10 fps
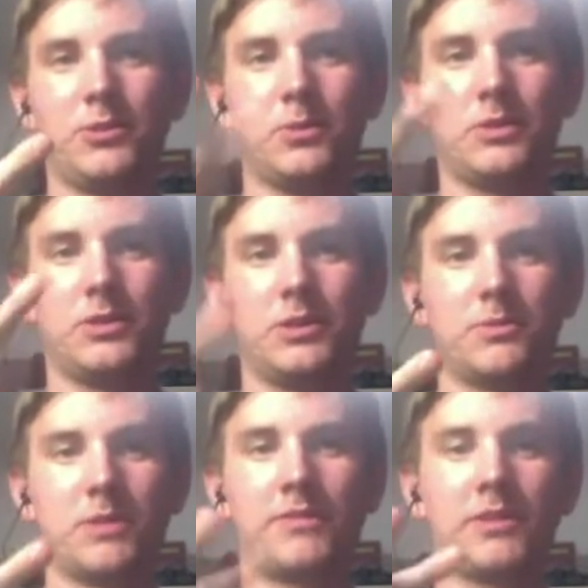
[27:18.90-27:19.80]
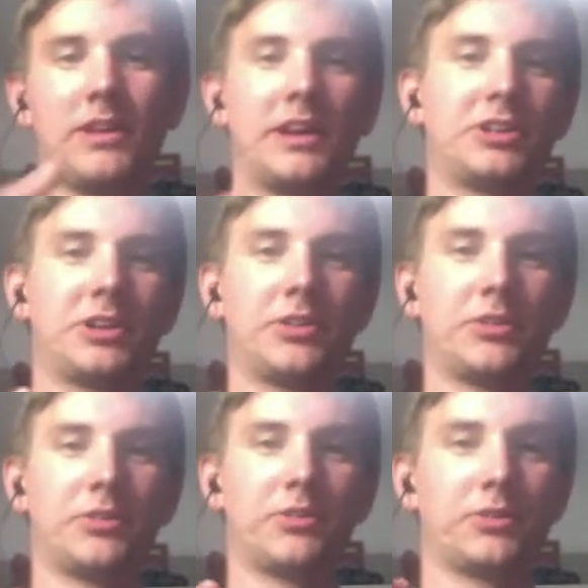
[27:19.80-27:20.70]
Revelations,
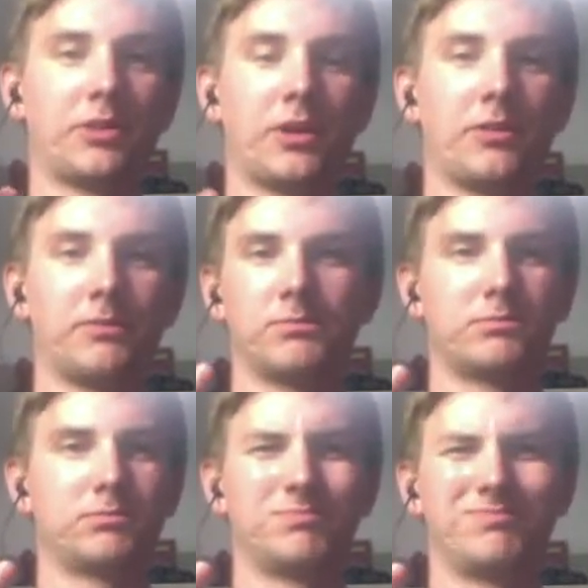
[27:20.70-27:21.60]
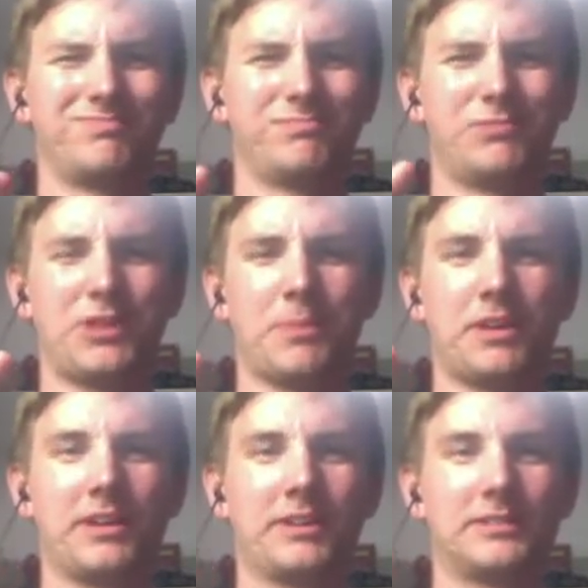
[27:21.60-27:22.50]
or
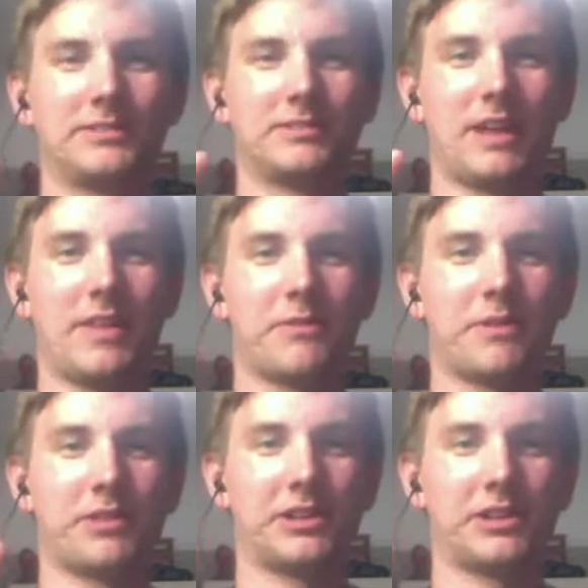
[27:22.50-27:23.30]
something, and then Revelations.